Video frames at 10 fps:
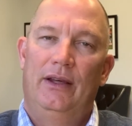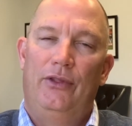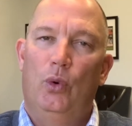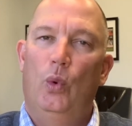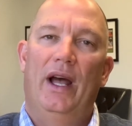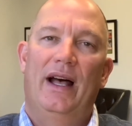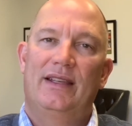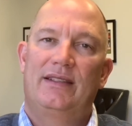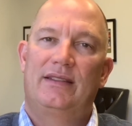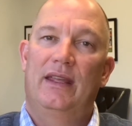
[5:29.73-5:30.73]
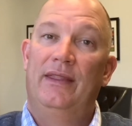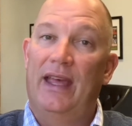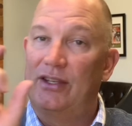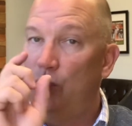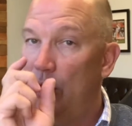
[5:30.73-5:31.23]
The West, and
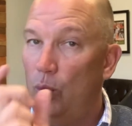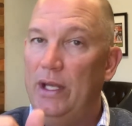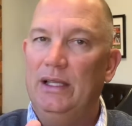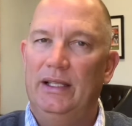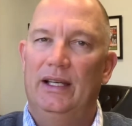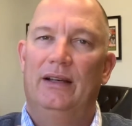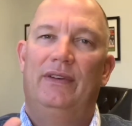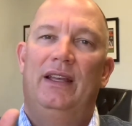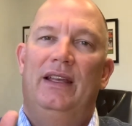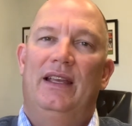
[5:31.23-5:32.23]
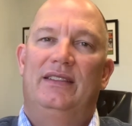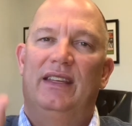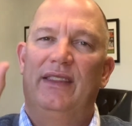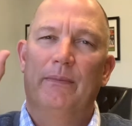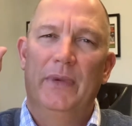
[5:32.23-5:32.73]
that's where we live, has
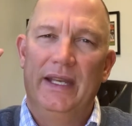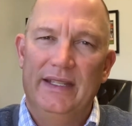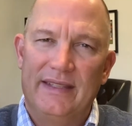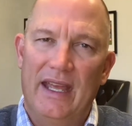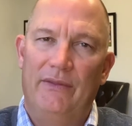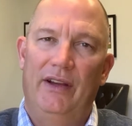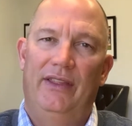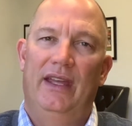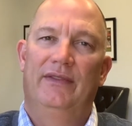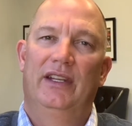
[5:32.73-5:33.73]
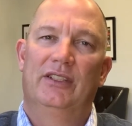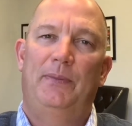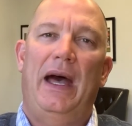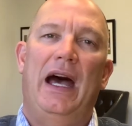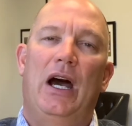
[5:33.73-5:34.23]
said that money's everything, that it's
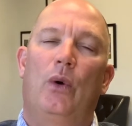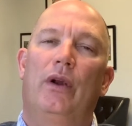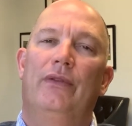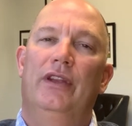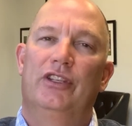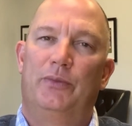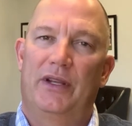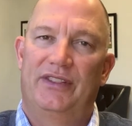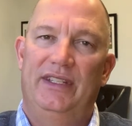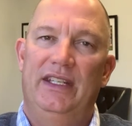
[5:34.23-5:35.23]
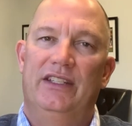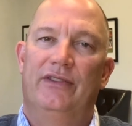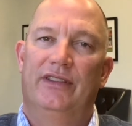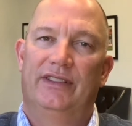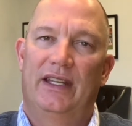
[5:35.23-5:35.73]
power, that it's prestige,
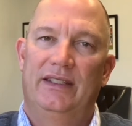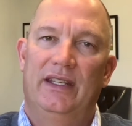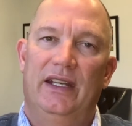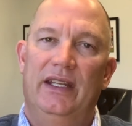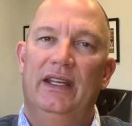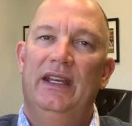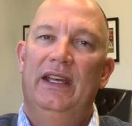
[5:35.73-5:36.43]
that it's identity.